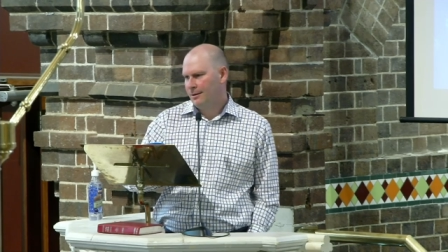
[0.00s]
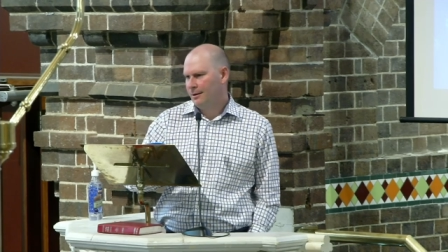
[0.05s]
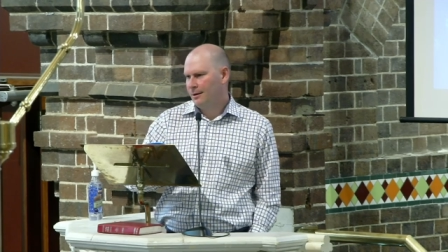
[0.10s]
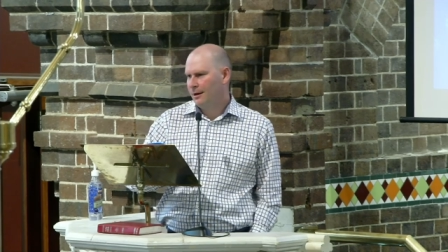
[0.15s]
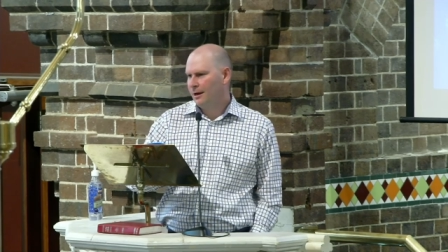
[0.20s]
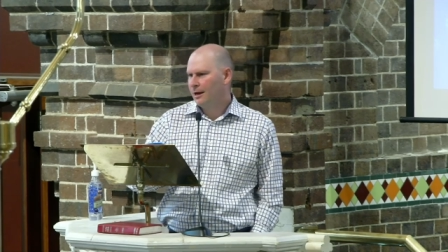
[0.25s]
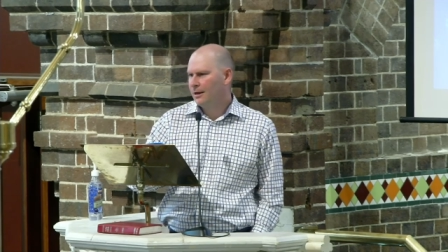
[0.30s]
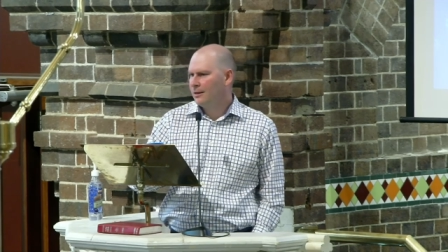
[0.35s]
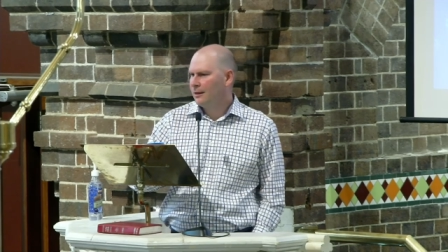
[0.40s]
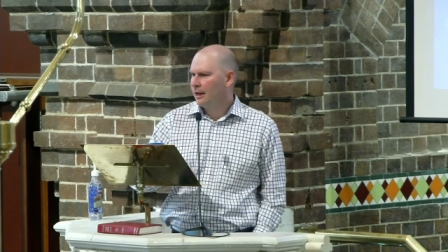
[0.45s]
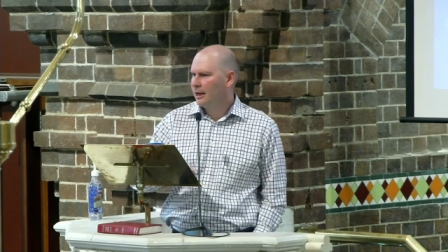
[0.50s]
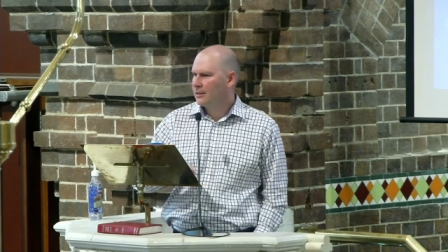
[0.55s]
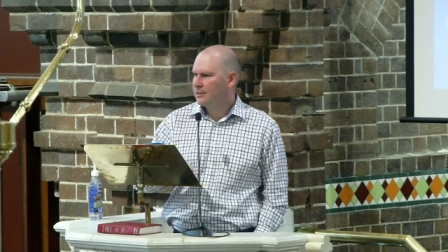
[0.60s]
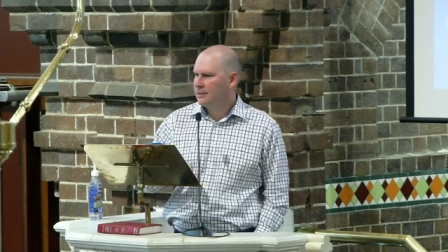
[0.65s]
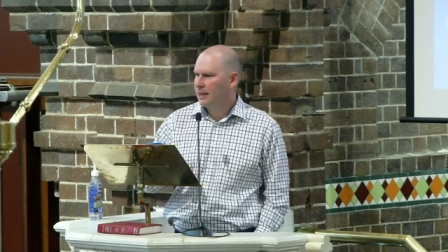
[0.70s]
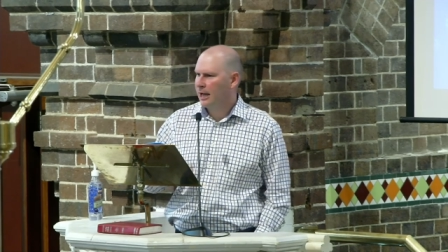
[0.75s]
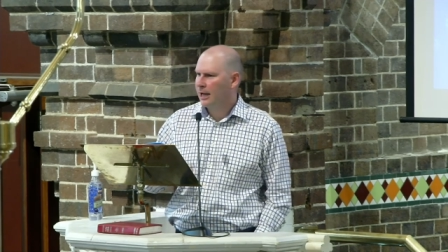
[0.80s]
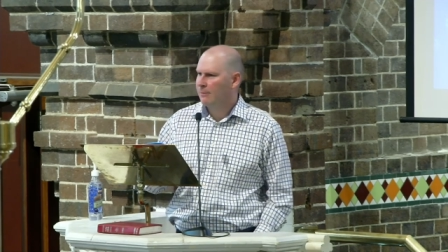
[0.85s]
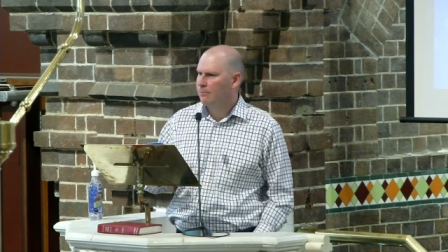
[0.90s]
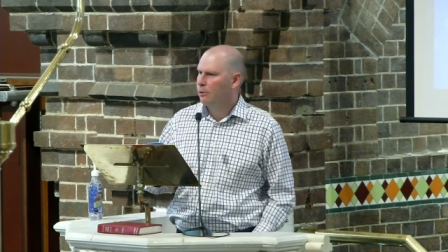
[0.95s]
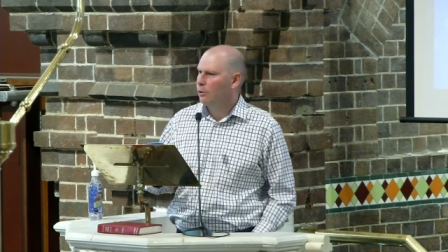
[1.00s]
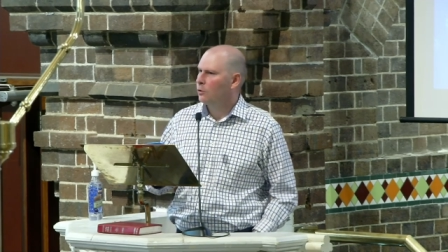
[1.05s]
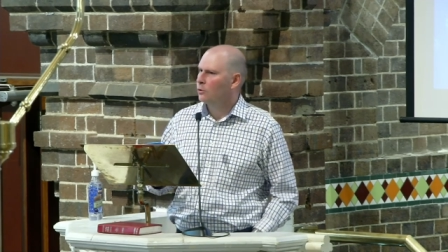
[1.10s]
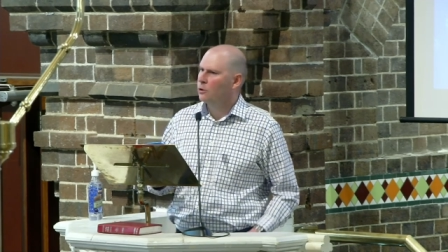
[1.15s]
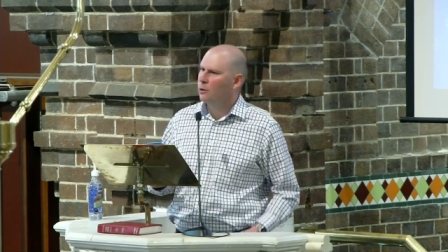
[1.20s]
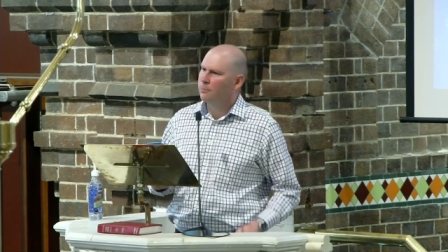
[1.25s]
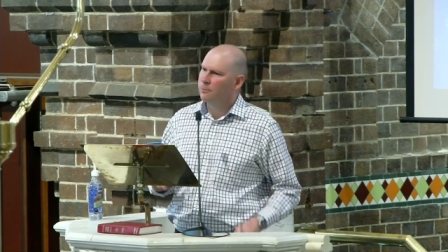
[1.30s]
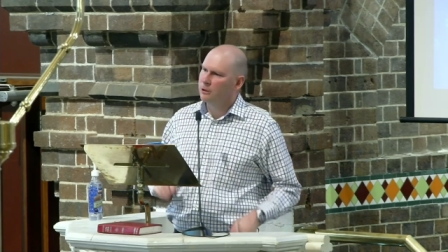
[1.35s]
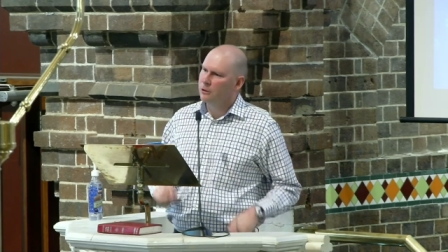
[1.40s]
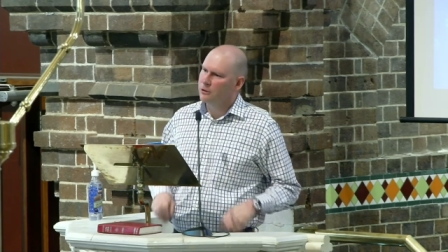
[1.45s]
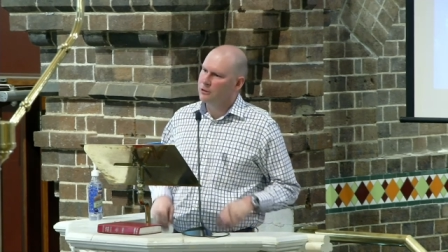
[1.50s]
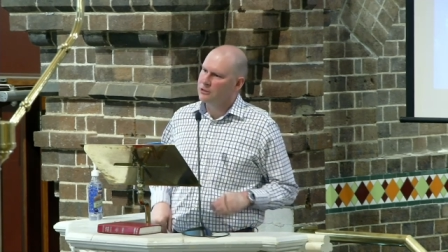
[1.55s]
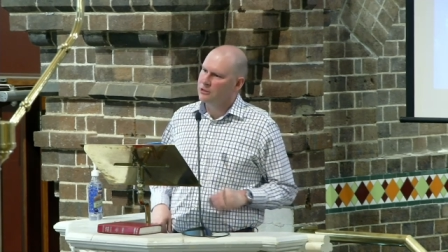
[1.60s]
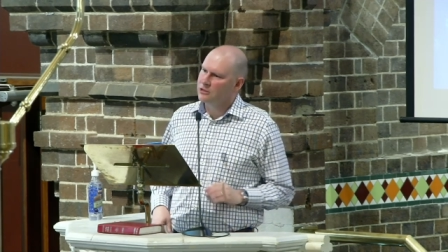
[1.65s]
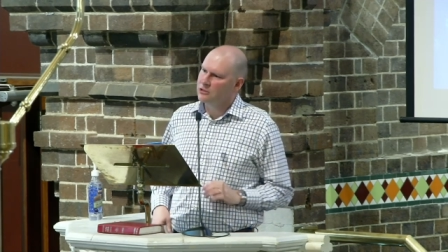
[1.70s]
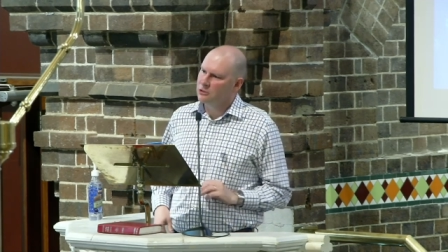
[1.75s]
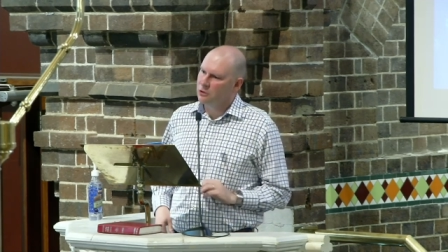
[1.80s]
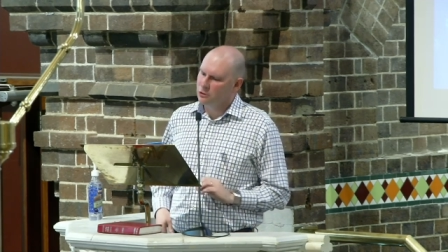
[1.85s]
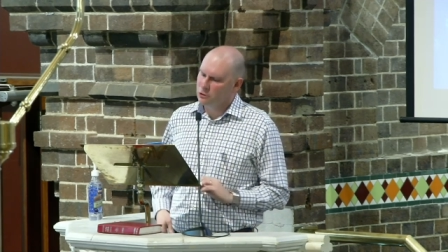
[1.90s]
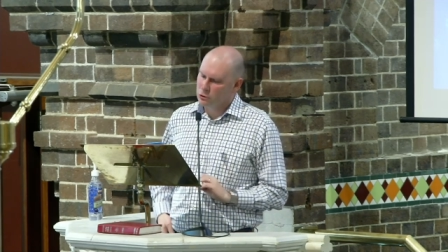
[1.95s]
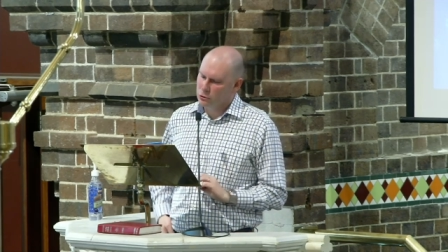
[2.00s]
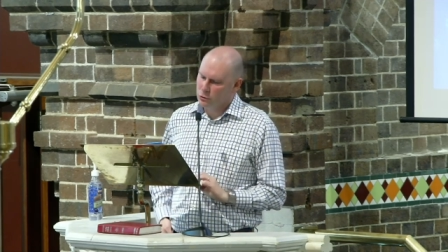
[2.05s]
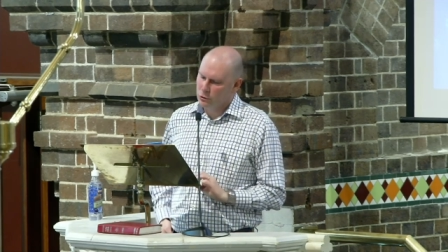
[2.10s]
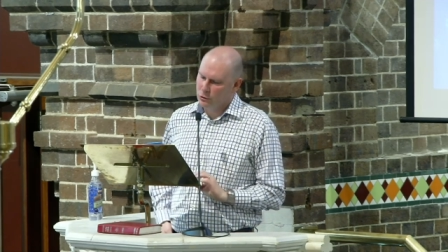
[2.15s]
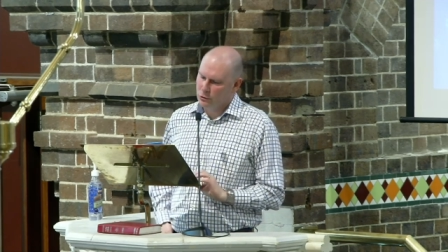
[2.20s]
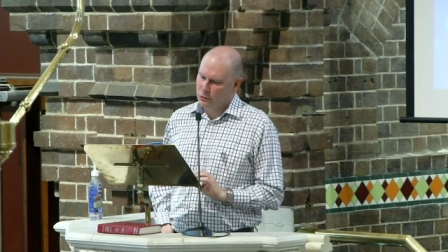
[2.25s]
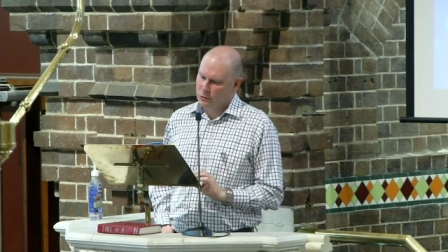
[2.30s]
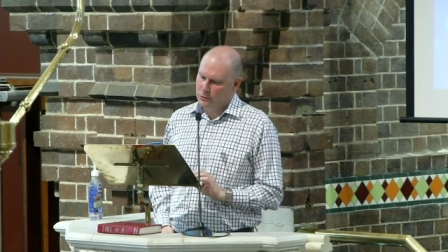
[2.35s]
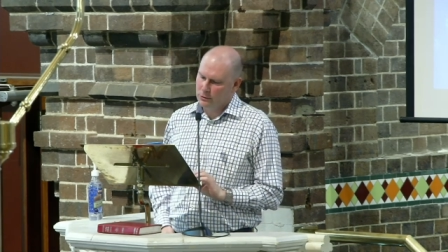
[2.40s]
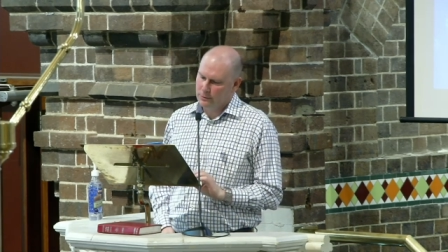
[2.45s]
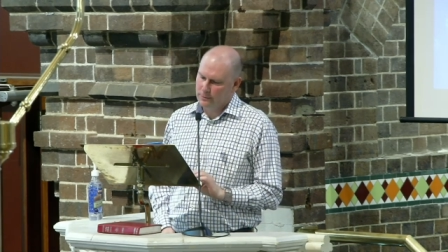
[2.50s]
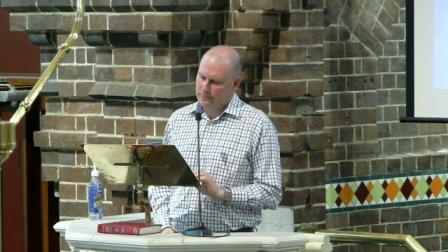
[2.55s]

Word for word: And they attack Paul not because it's not true,